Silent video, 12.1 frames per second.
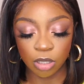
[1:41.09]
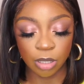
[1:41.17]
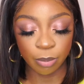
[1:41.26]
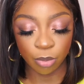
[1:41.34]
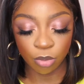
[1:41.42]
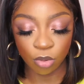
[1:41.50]

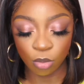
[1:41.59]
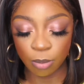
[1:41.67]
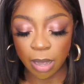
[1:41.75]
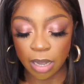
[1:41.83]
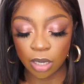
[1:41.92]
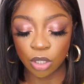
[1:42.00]
typical
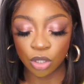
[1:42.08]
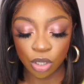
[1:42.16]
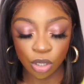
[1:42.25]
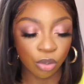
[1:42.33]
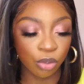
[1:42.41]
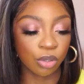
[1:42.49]
MAC
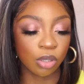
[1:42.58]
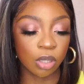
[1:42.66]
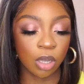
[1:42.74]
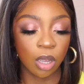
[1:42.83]
nude,